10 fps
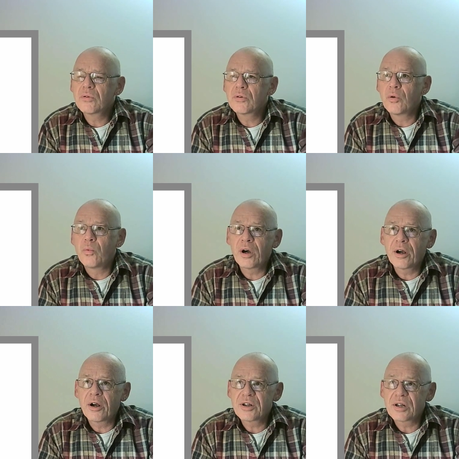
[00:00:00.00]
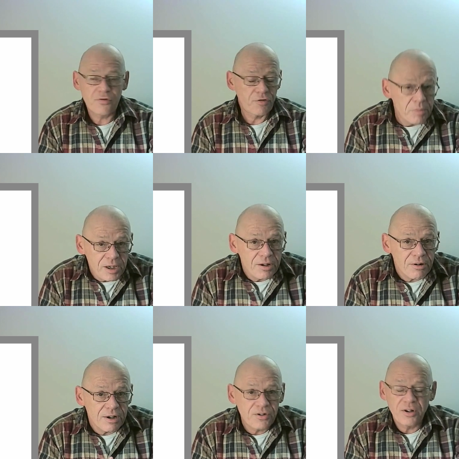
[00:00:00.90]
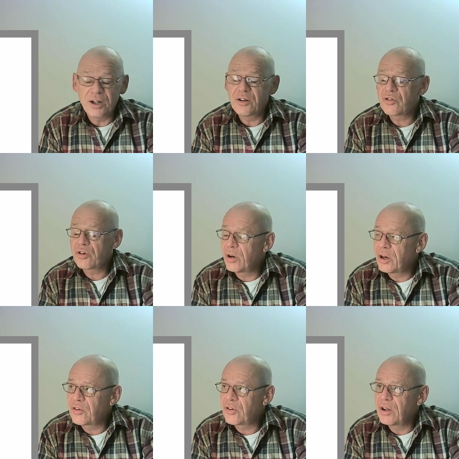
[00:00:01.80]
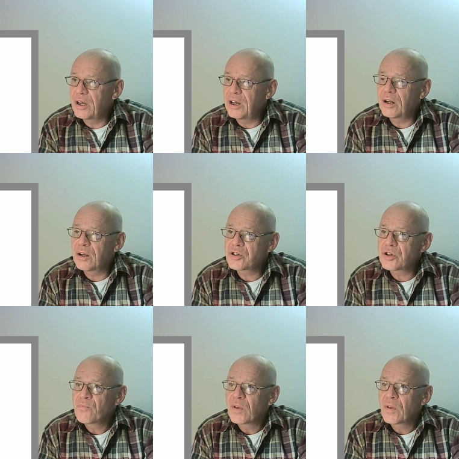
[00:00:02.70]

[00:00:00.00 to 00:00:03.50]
the word, as familiar as it is to us in English,